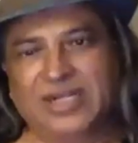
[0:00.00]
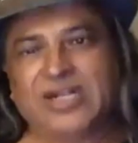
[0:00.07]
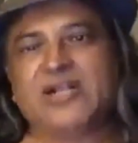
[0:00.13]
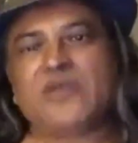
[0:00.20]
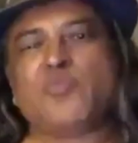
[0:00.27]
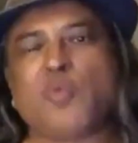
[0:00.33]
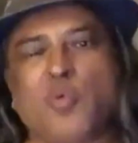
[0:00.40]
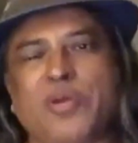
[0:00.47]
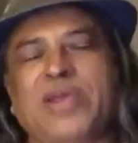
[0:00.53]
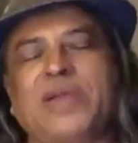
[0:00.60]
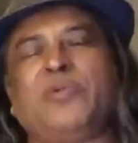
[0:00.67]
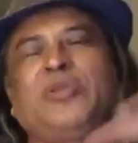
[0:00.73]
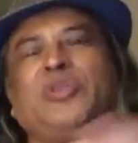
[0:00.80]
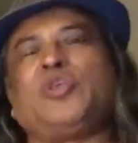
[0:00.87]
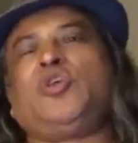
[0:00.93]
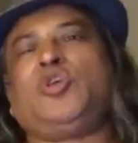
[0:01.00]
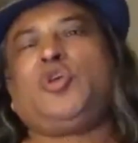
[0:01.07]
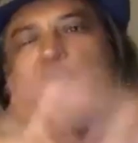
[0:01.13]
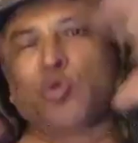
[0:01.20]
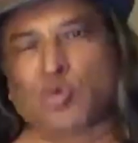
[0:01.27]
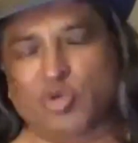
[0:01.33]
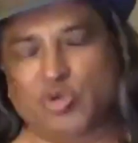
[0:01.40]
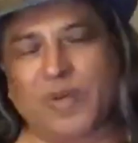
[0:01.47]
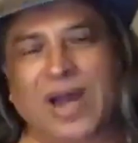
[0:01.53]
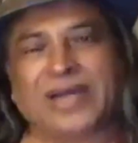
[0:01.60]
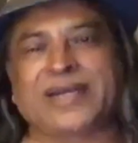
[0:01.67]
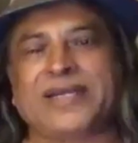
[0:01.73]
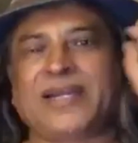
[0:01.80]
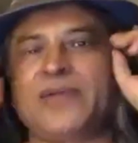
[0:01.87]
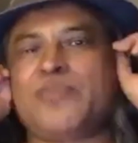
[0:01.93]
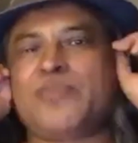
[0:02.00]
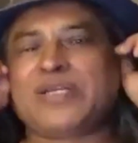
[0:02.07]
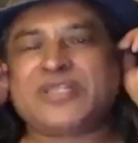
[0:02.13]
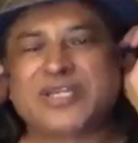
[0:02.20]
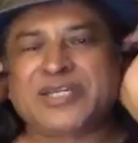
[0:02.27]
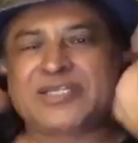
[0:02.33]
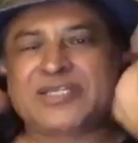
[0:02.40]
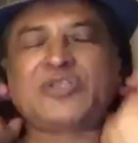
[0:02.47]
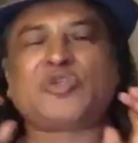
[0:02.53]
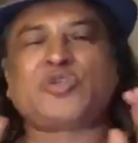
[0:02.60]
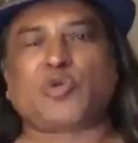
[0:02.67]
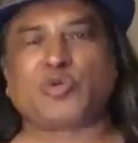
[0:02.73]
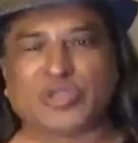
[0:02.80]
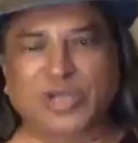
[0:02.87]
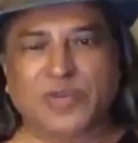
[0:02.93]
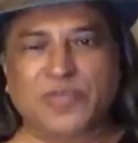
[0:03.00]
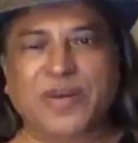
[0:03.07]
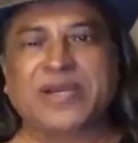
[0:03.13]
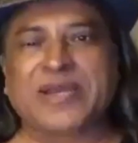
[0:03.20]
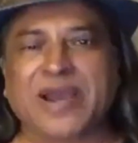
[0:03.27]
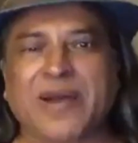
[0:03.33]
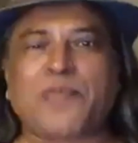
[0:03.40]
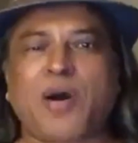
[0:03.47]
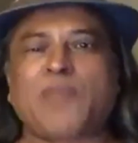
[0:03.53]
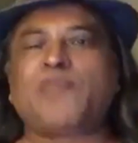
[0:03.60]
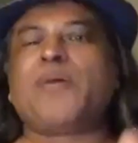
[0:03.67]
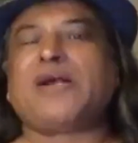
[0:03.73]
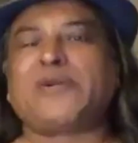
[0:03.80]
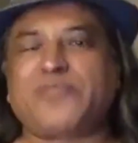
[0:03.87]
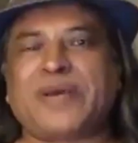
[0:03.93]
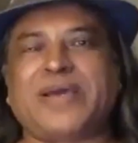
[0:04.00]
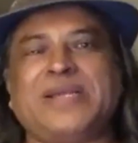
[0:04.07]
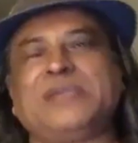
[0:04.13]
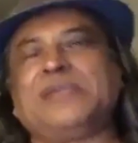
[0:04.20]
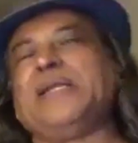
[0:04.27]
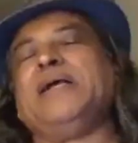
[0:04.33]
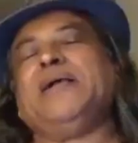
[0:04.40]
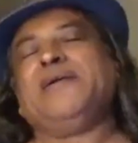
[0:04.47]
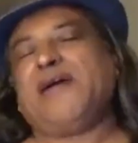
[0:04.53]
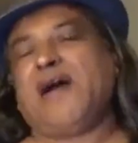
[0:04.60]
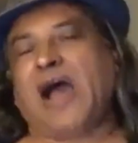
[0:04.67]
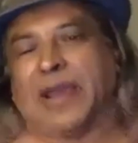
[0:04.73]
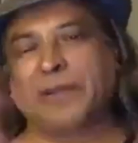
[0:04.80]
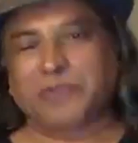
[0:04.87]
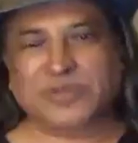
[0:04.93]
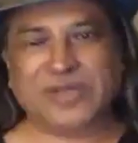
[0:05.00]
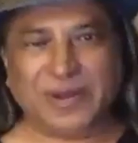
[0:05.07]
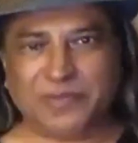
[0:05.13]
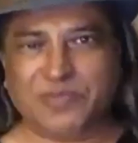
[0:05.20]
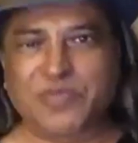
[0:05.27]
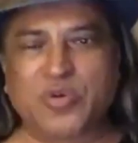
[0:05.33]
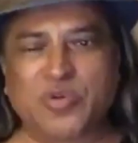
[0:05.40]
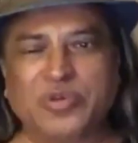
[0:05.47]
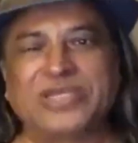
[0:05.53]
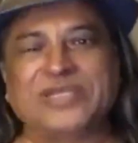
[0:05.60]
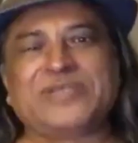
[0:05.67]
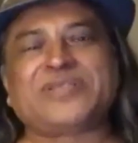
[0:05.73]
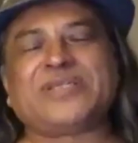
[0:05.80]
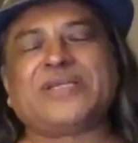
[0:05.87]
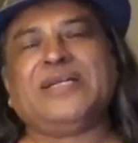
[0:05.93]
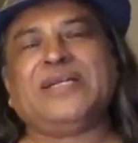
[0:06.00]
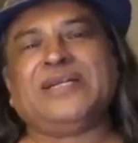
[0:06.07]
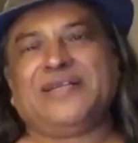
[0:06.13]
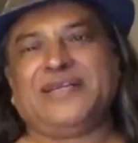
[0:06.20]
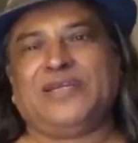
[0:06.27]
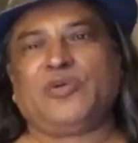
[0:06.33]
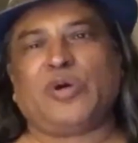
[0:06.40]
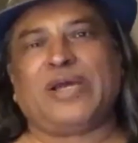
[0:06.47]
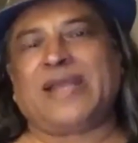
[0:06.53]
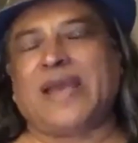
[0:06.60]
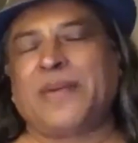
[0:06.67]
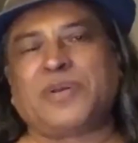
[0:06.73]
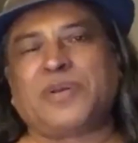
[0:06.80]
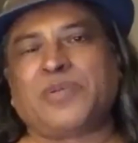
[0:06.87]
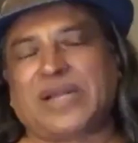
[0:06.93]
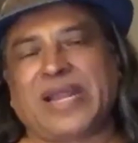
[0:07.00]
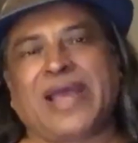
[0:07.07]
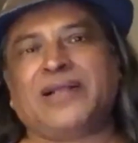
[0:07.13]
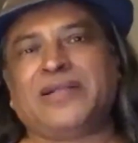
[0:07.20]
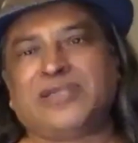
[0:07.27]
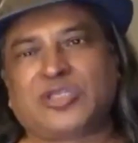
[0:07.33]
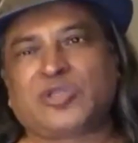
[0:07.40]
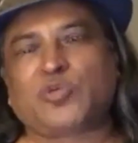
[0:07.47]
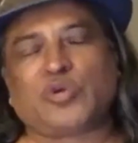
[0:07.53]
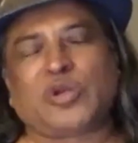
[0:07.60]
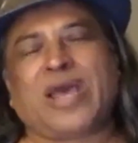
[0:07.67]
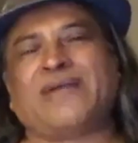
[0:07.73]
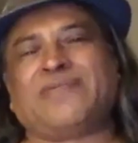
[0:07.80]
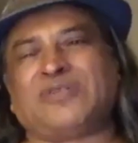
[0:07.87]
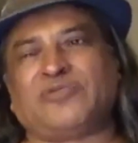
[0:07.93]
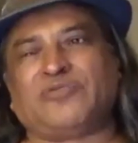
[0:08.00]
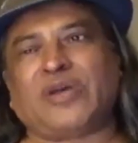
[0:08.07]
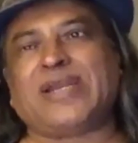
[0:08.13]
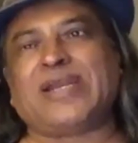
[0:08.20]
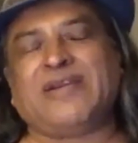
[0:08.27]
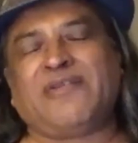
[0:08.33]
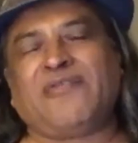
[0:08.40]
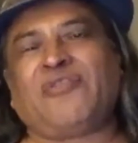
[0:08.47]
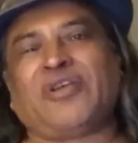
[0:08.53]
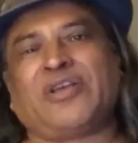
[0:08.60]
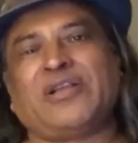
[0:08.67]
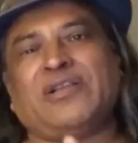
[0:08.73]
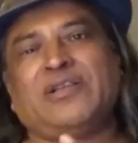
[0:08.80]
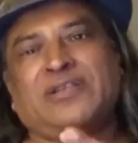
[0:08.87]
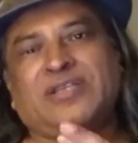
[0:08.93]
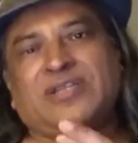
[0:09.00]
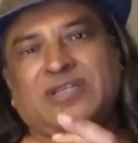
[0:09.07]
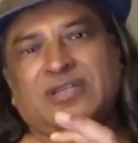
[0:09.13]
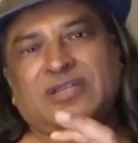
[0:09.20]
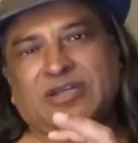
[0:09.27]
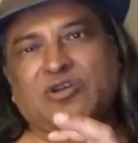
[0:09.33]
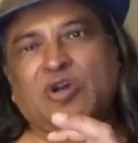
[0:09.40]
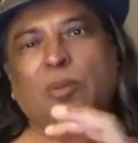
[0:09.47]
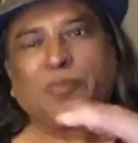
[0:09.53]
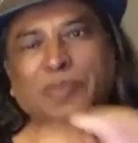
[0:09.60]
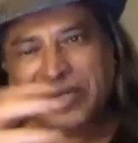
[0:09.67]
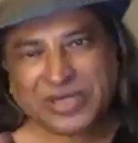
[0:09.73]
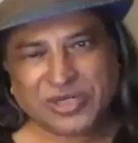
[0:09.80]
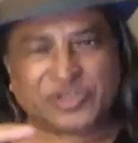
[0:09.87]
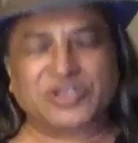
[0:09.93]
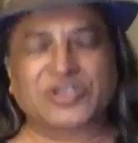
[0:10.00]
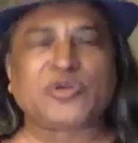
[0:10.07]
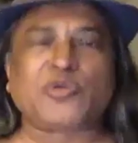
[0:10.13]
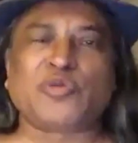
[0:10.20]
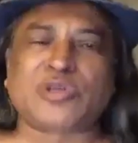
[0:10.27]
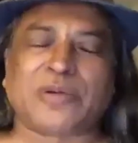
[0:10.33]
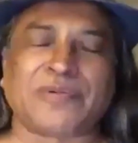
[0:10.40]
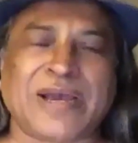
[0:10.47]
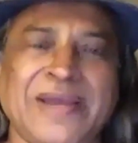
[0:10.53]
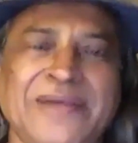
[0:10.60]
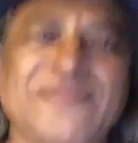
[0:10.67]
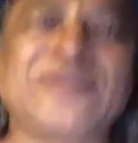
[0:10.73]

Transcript: movie with huge marketing budget and social media bombardment, hyped up movies, you know, and everyone else would have a very difficult competition to survive,